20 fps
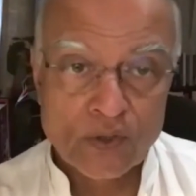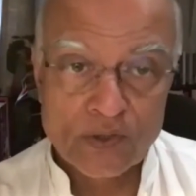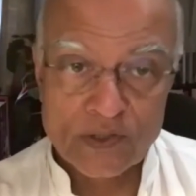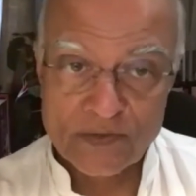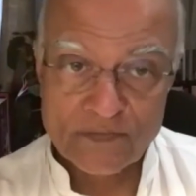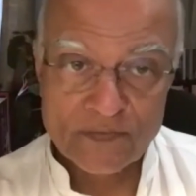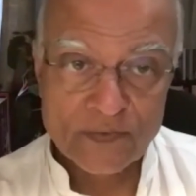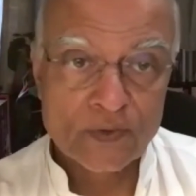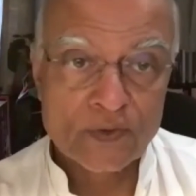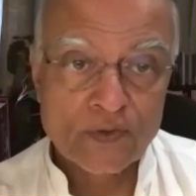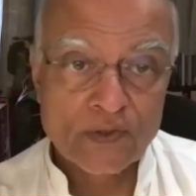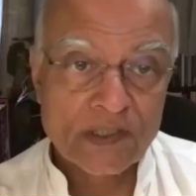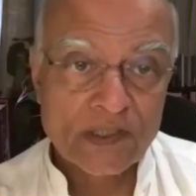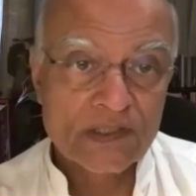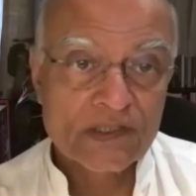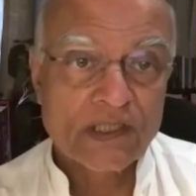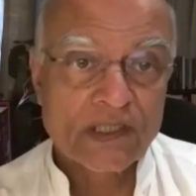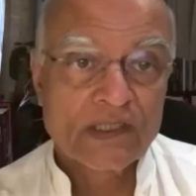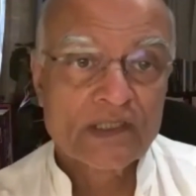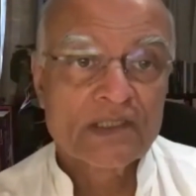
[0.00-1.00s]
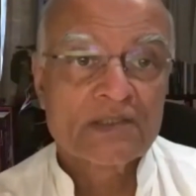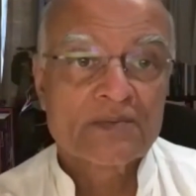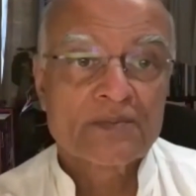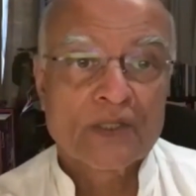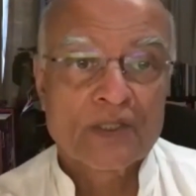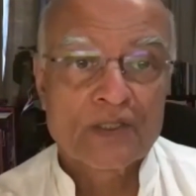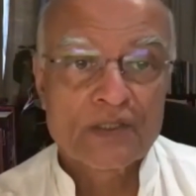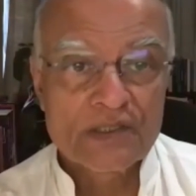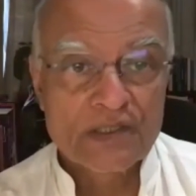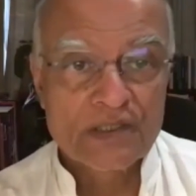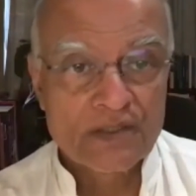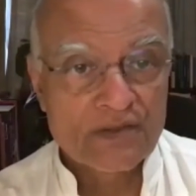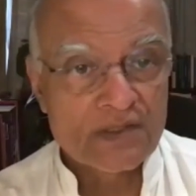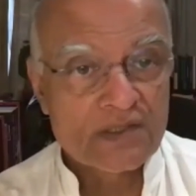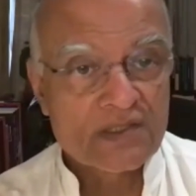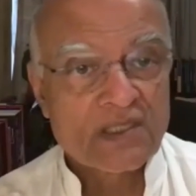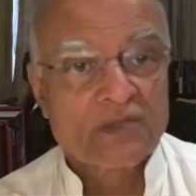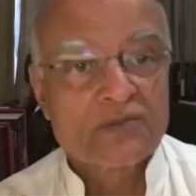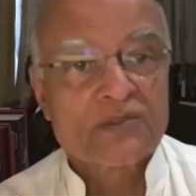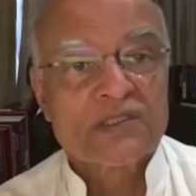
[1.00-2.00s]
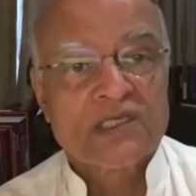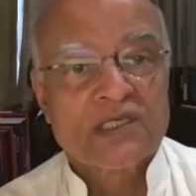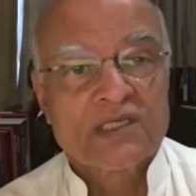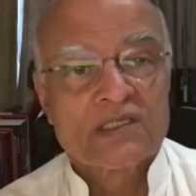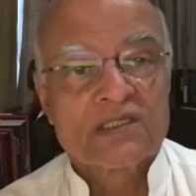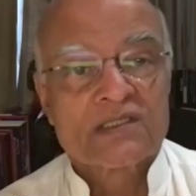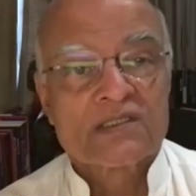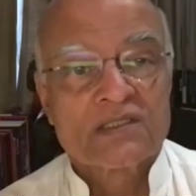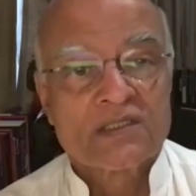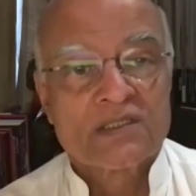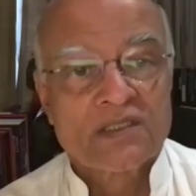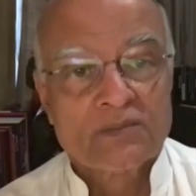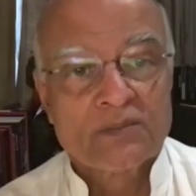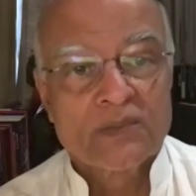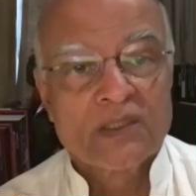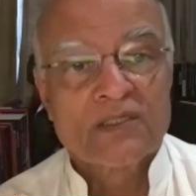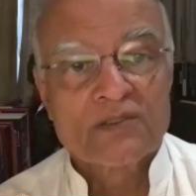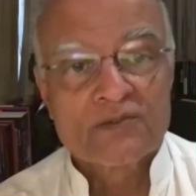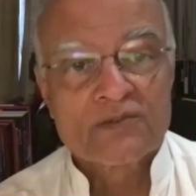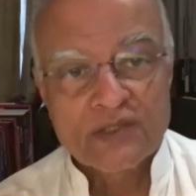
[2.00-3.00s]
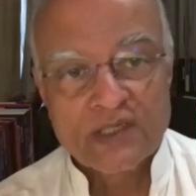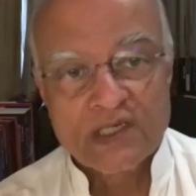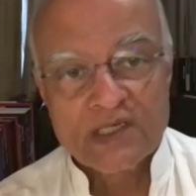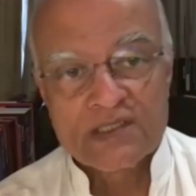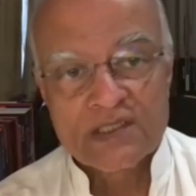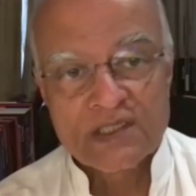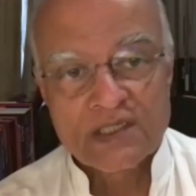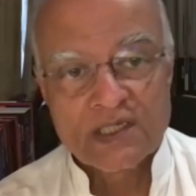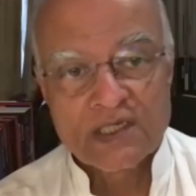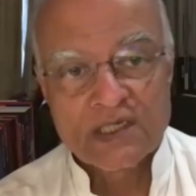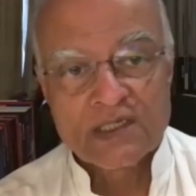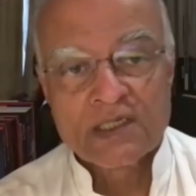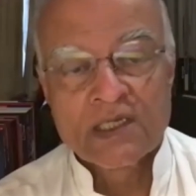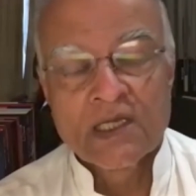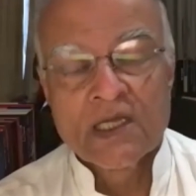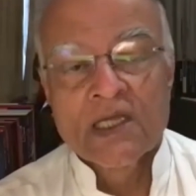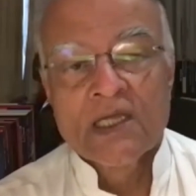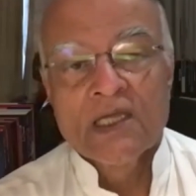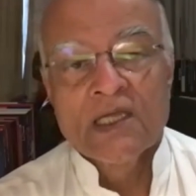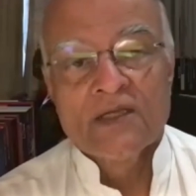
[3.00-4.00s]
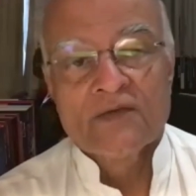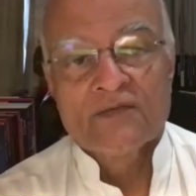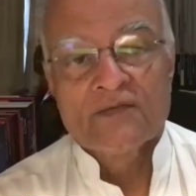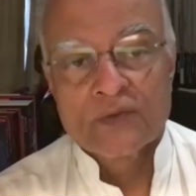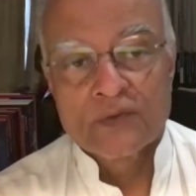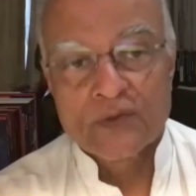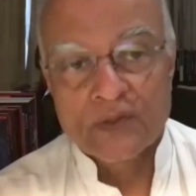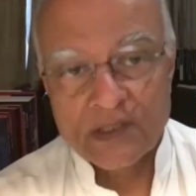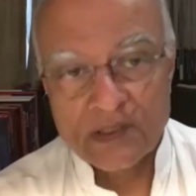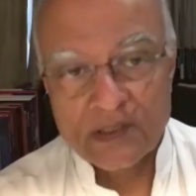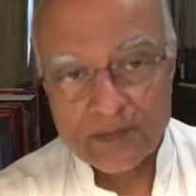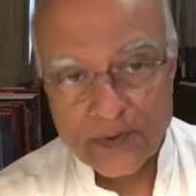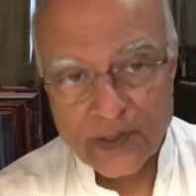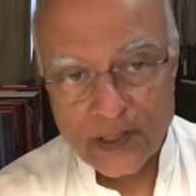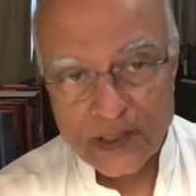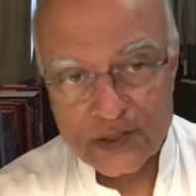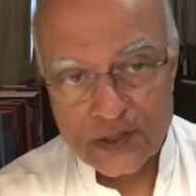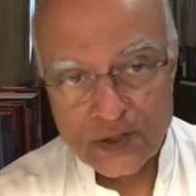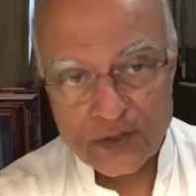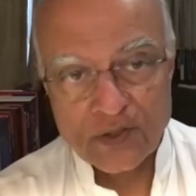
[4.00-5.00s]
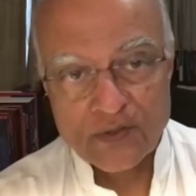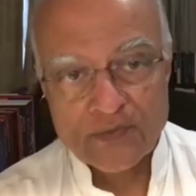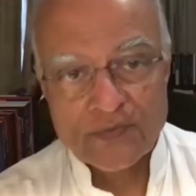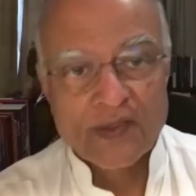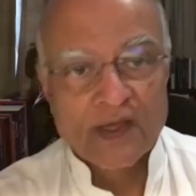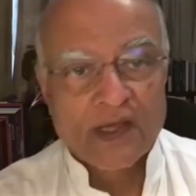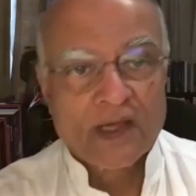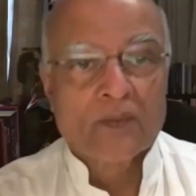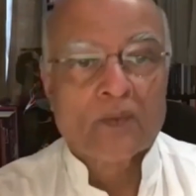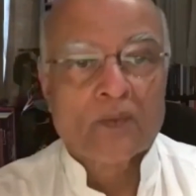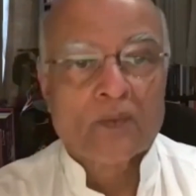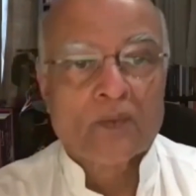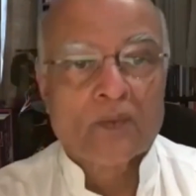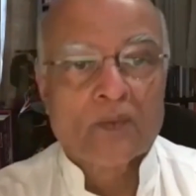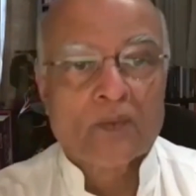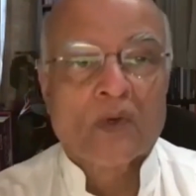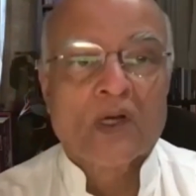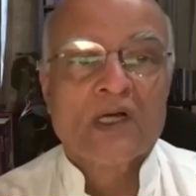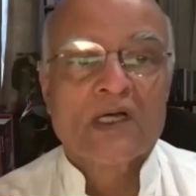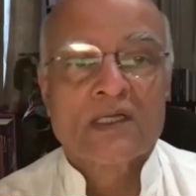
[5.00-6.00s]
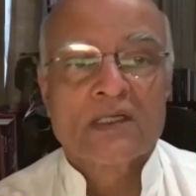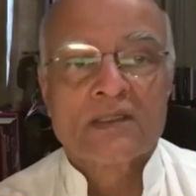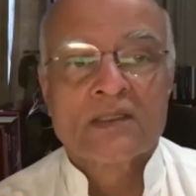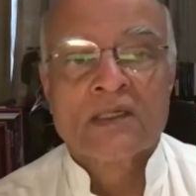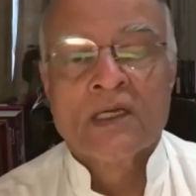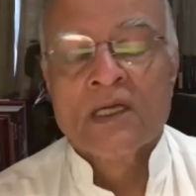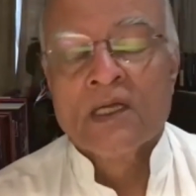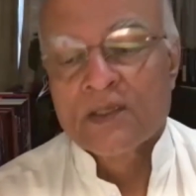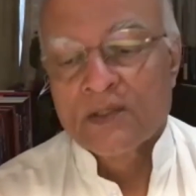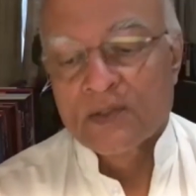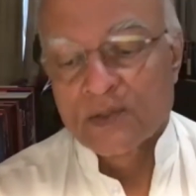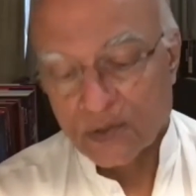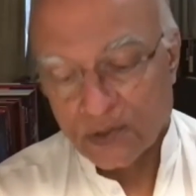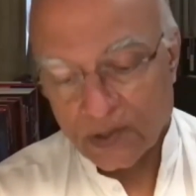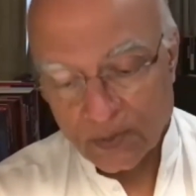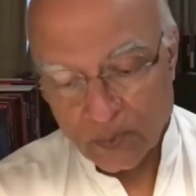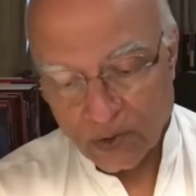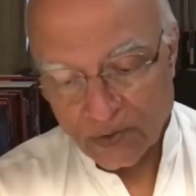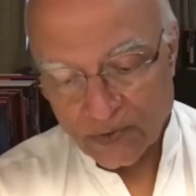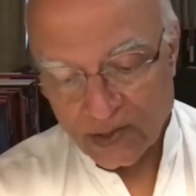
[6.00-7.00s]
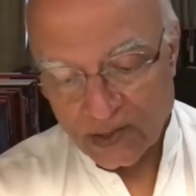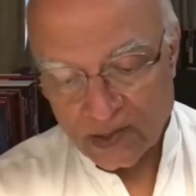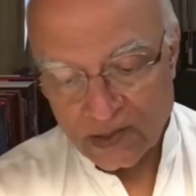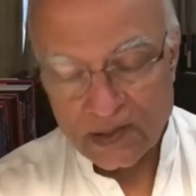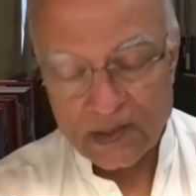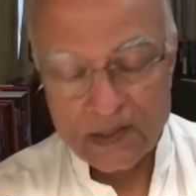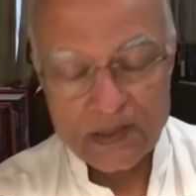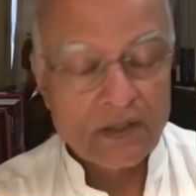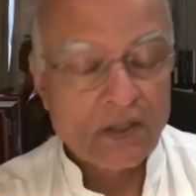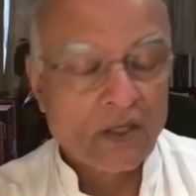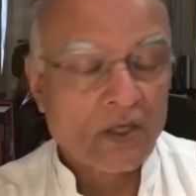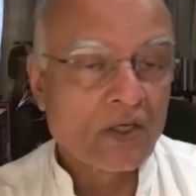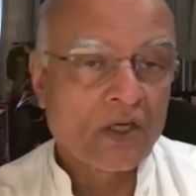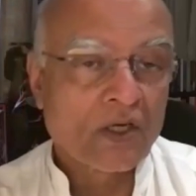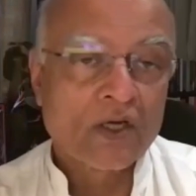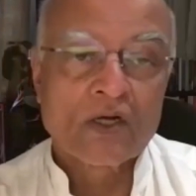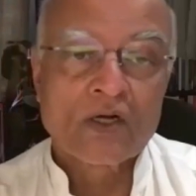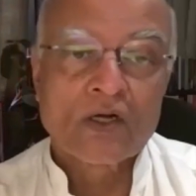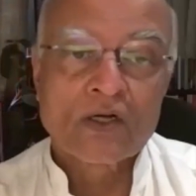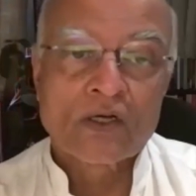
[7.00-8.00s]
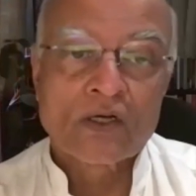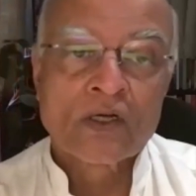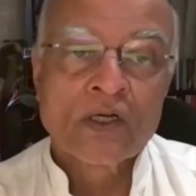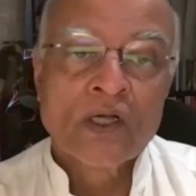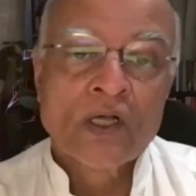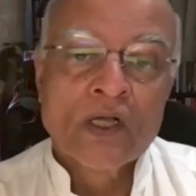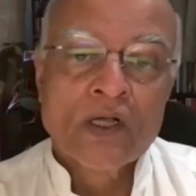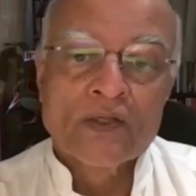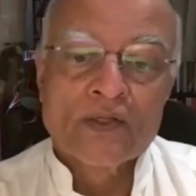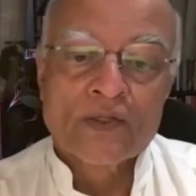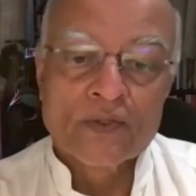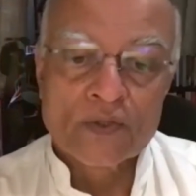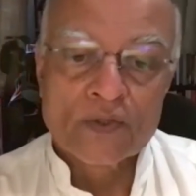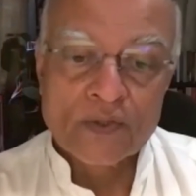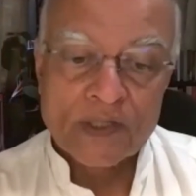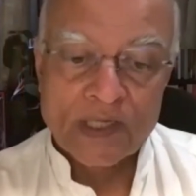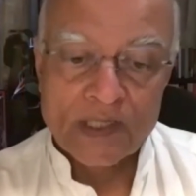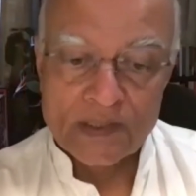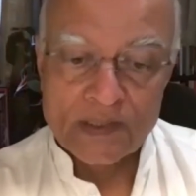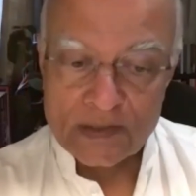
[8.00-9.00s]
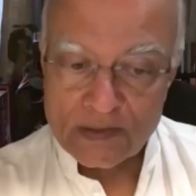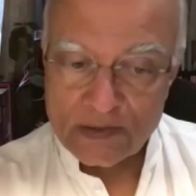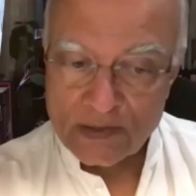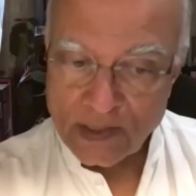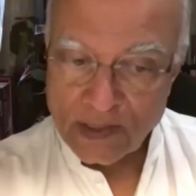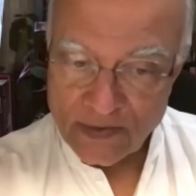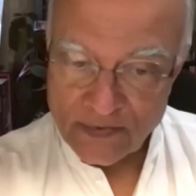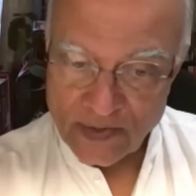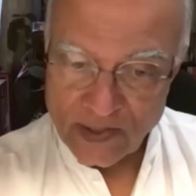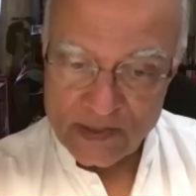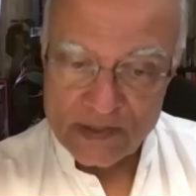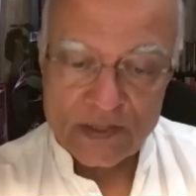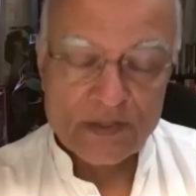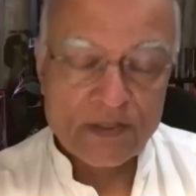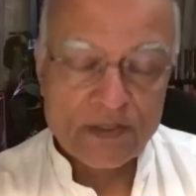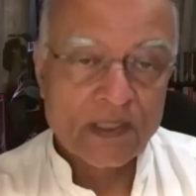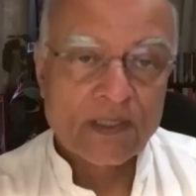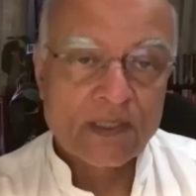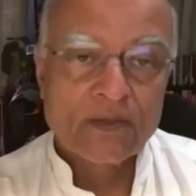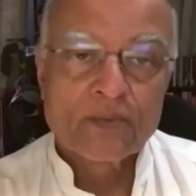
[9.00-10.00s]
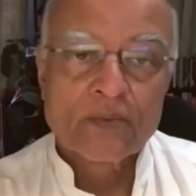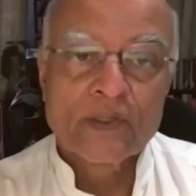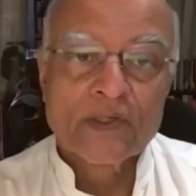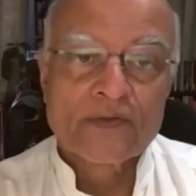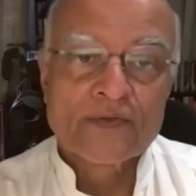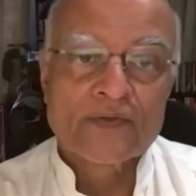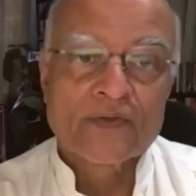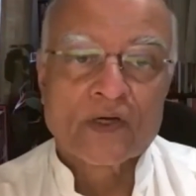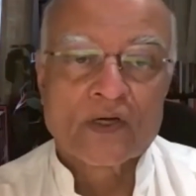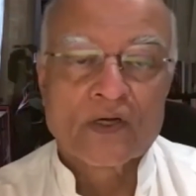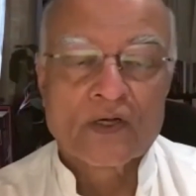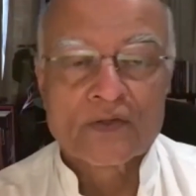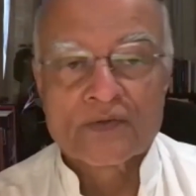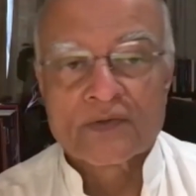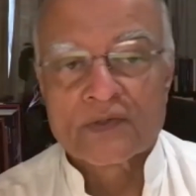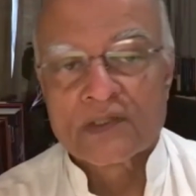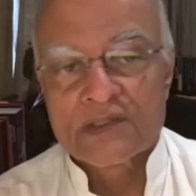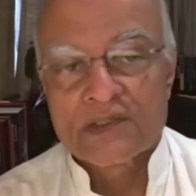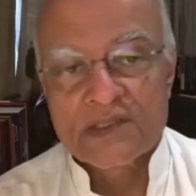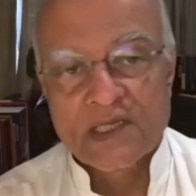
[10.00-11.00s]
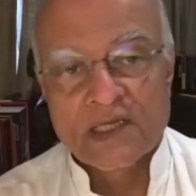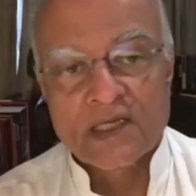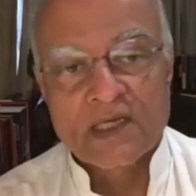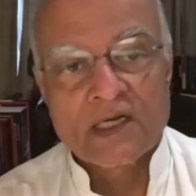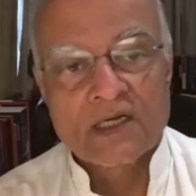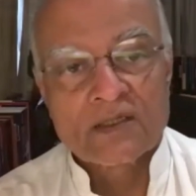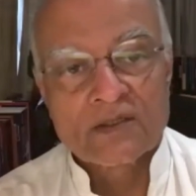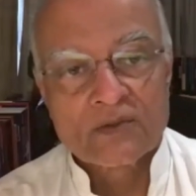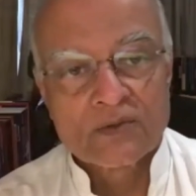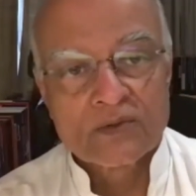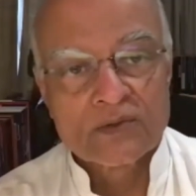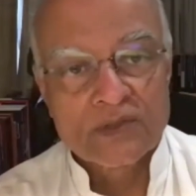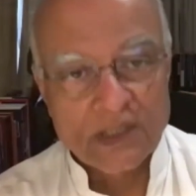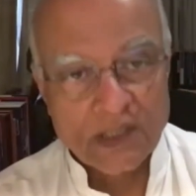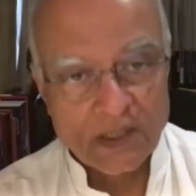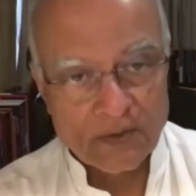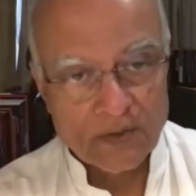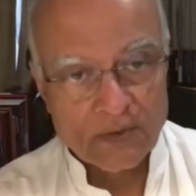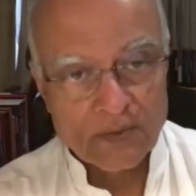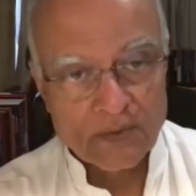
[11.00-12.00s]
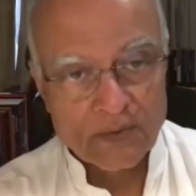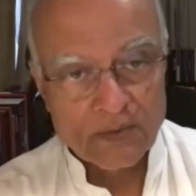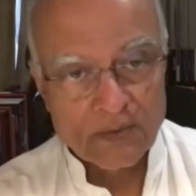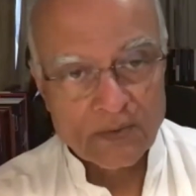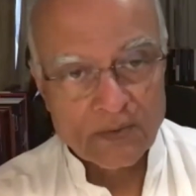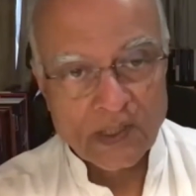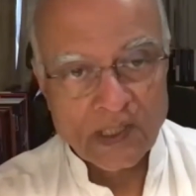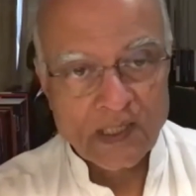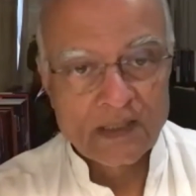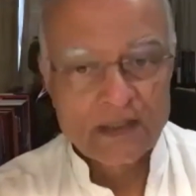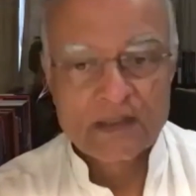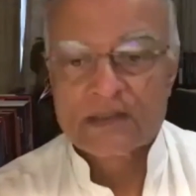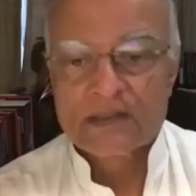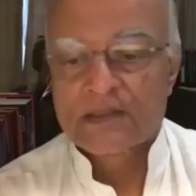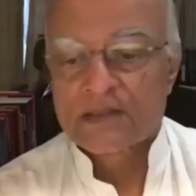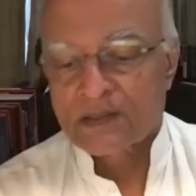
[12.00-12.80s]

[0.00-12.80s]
If you look at Chinese policy in the South China Sea, militarizing it, if you look at the pressure on Taiwan, you look at what they did in Hong Kong, you look at their rhetoric on the Senkaku, Diaoyu Islands,